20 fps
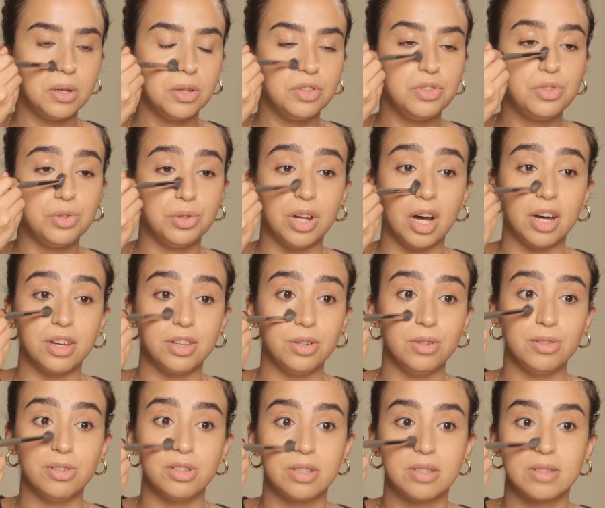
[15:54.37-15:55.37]
Do not
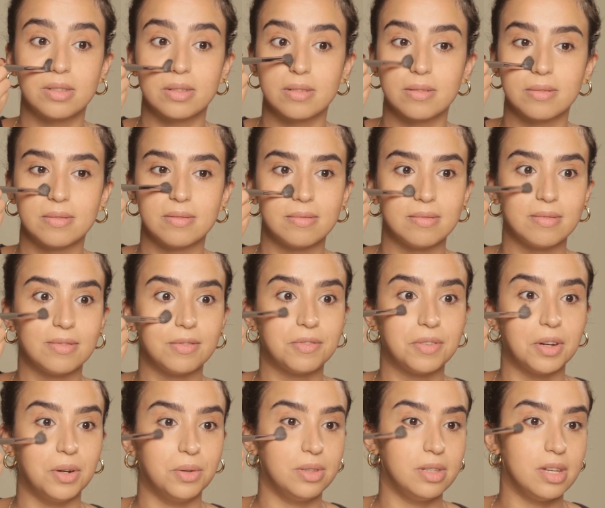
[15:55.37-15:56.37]
use
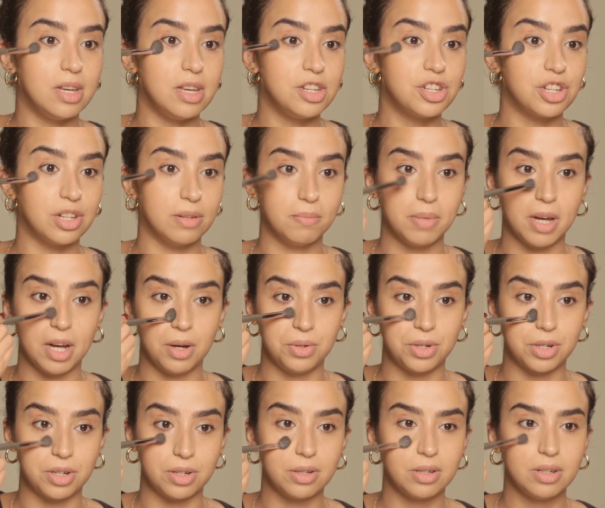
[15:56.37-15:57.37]
foundation
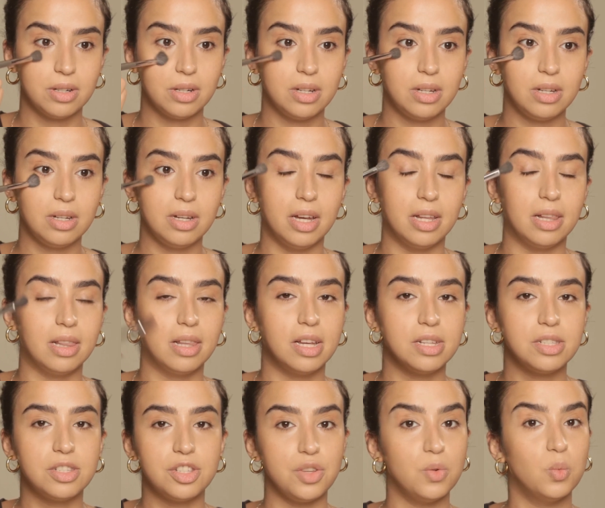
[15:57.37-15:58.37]
powder
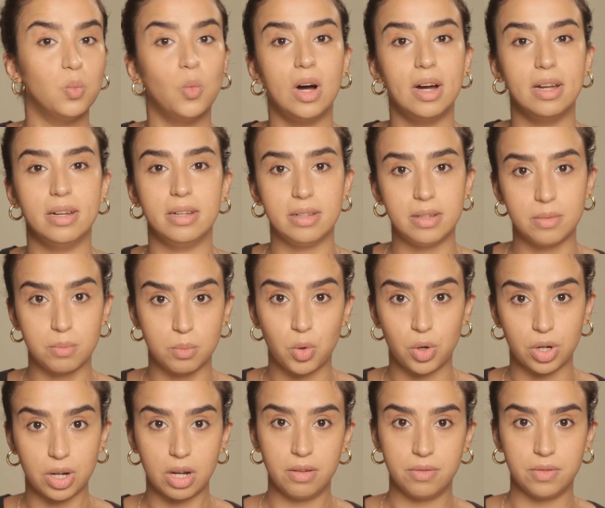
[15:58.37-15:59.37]
unless you want
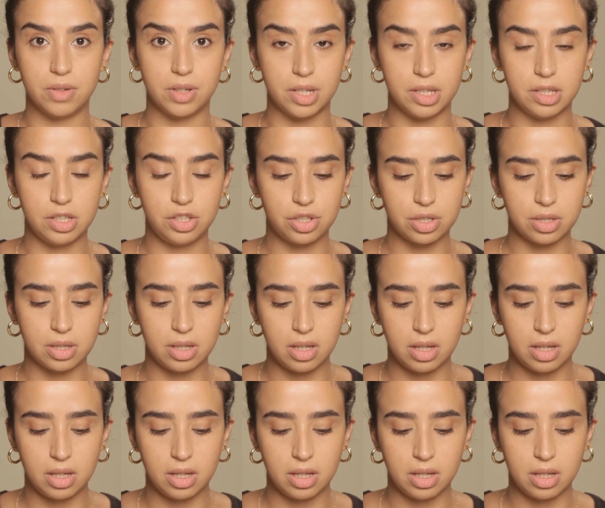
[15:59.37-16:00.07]
more coverage.